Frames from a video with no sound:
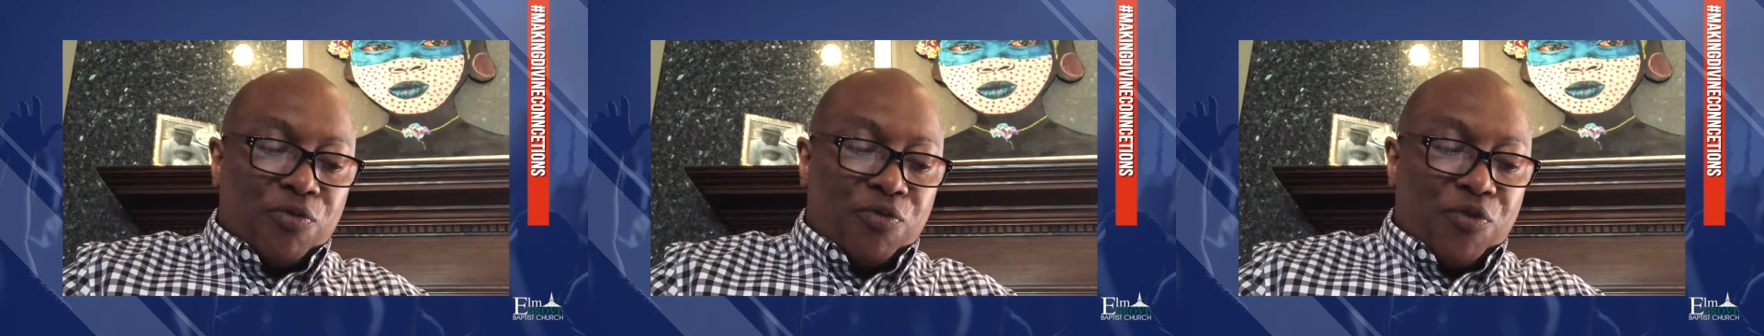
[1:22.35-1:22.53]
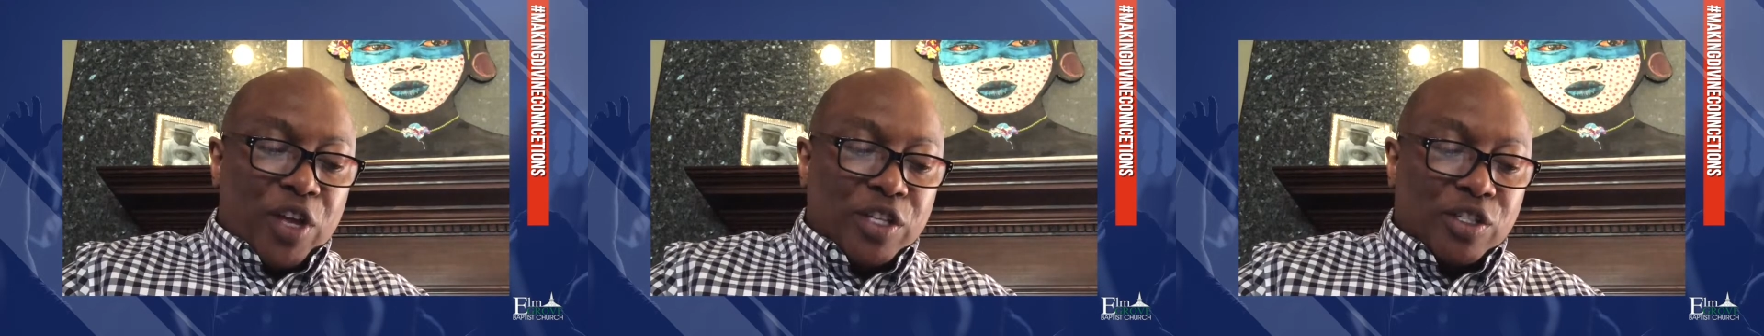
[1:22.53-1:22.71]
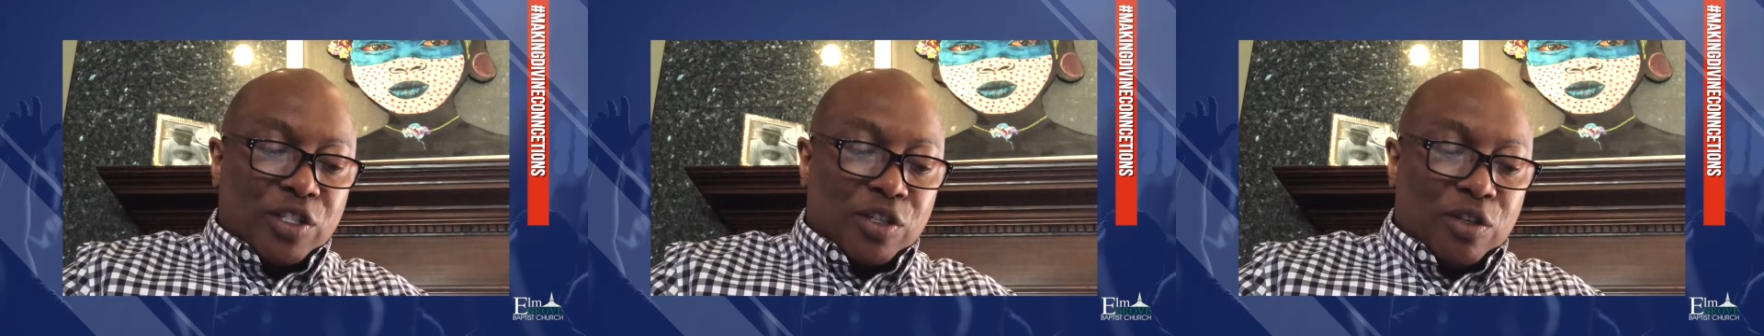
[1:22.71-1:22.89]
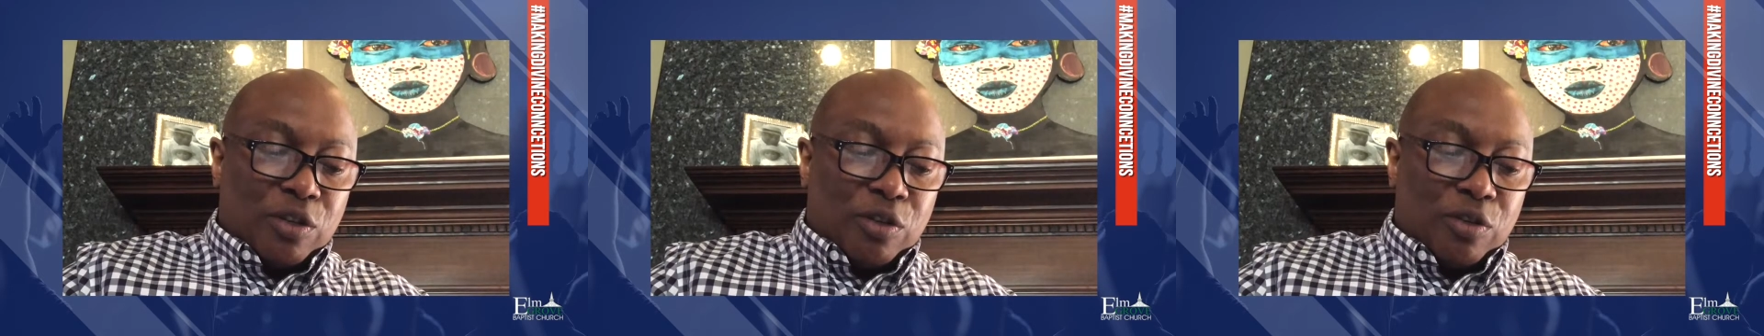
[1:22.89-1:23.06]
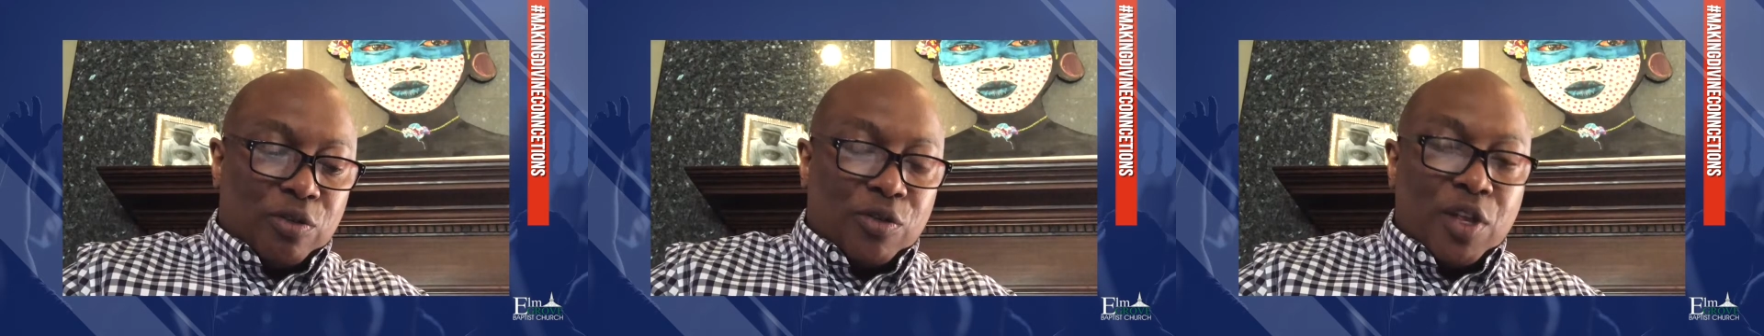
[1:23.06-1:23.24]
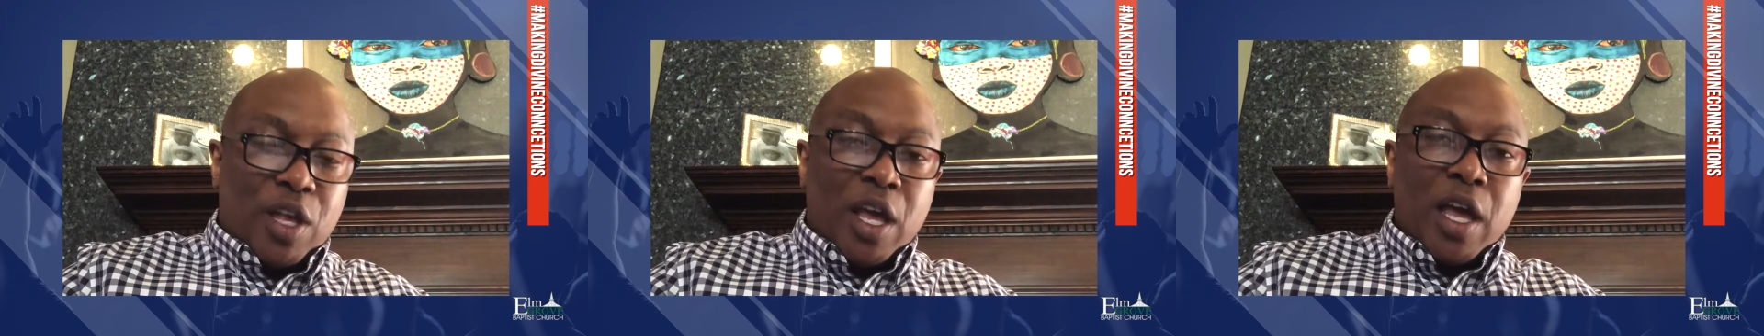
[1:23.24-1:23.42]

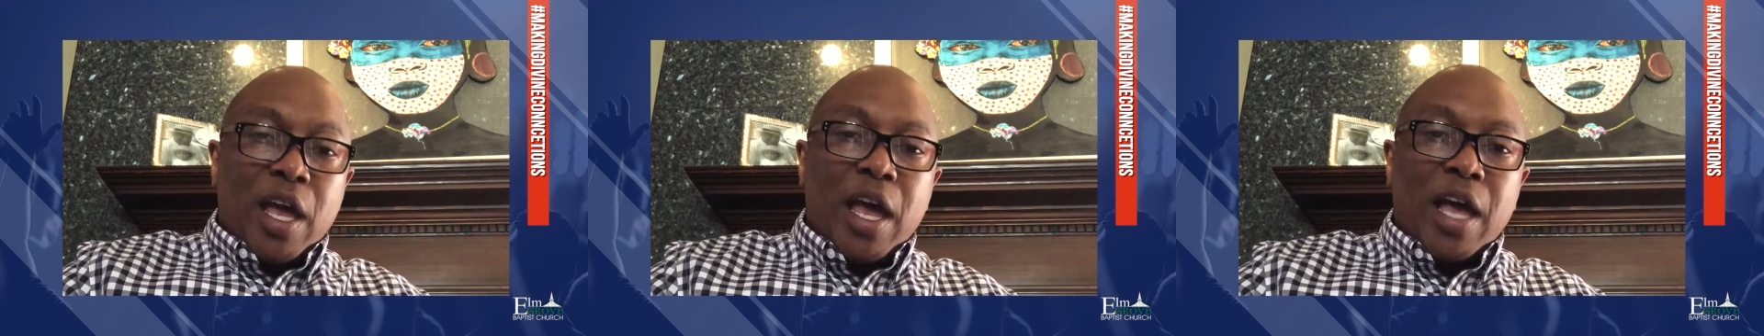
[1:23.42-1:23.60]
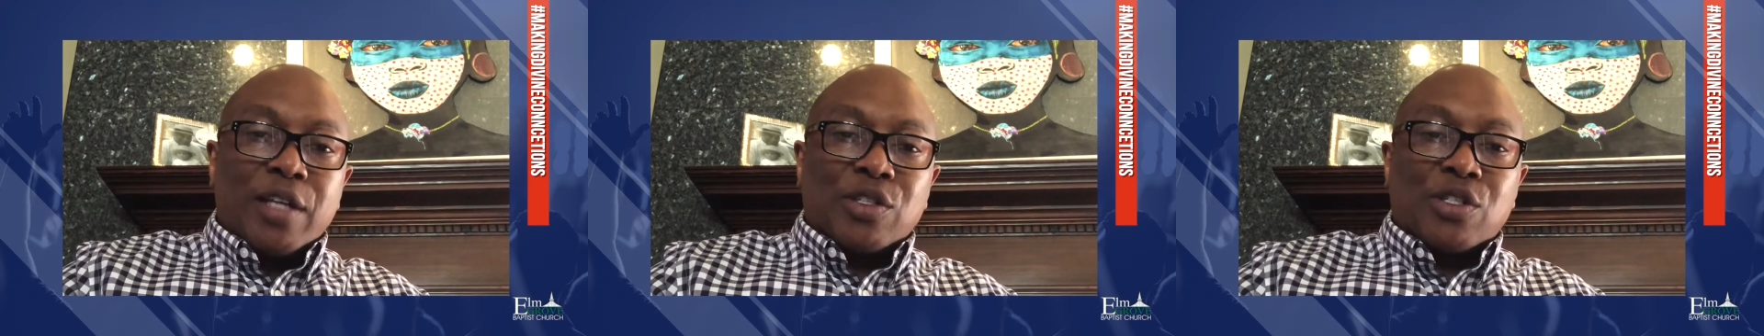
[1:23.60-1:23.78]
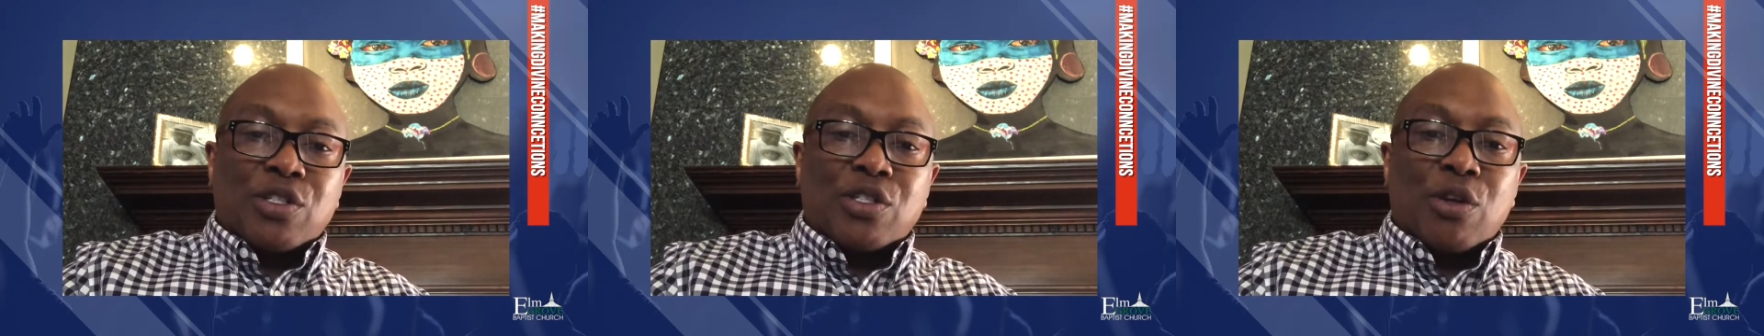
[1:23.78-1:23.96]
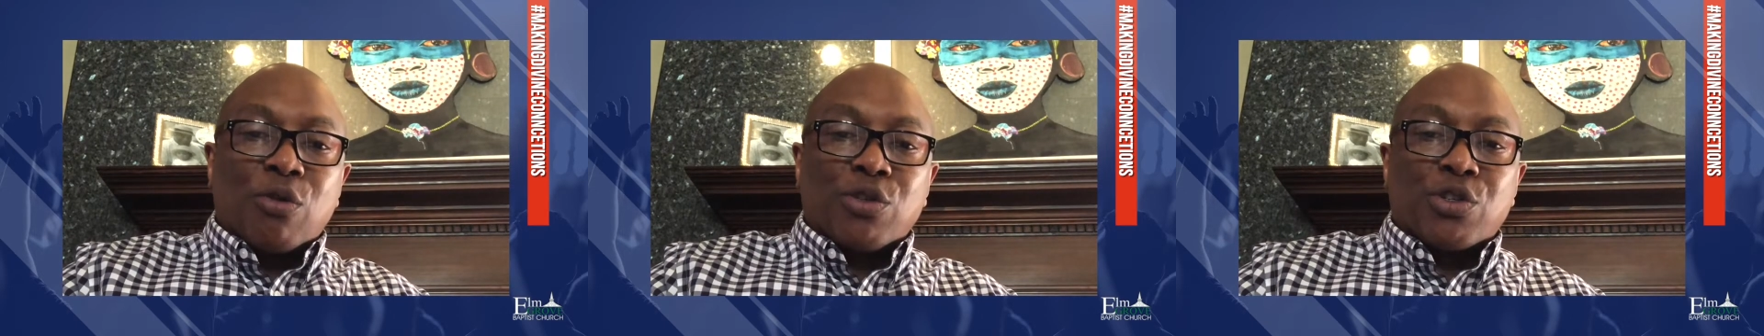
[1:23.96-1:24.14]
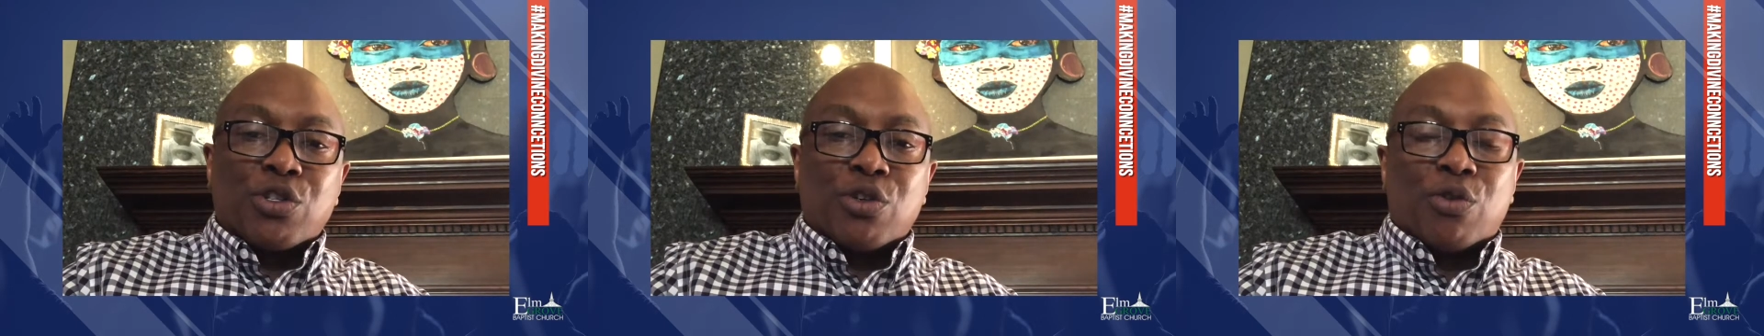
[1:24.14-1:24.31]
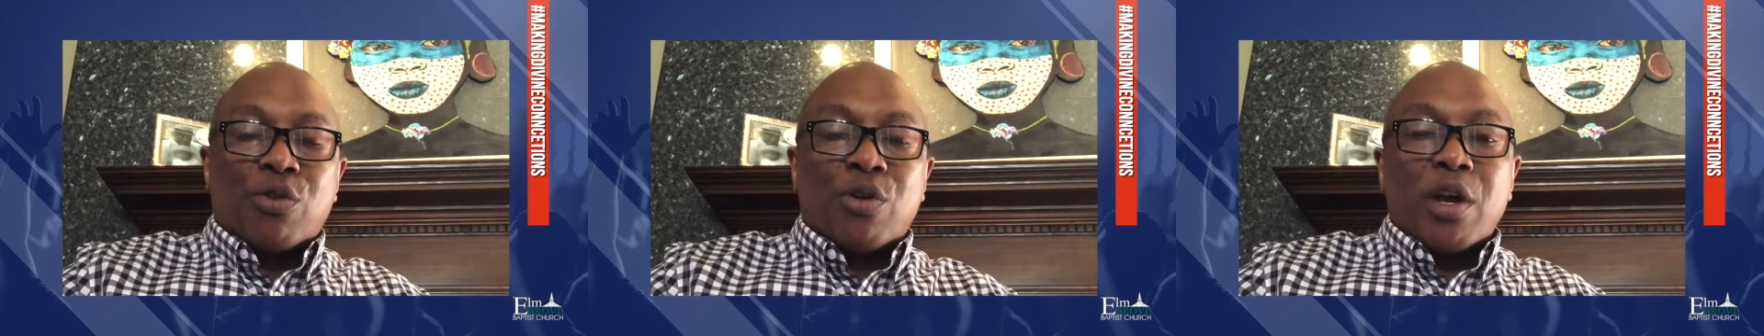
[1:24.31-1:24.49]
physical, and
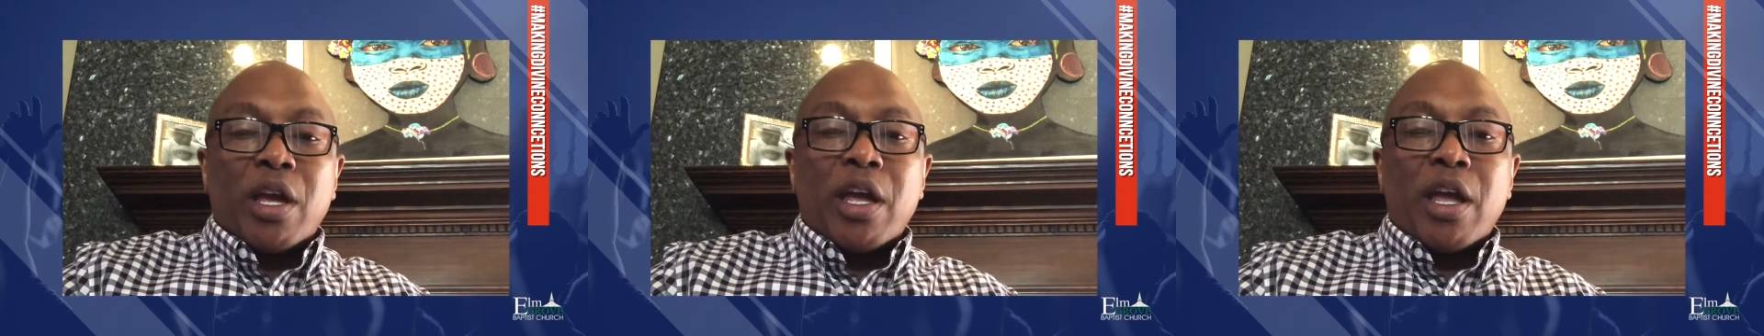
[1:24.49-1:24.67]
social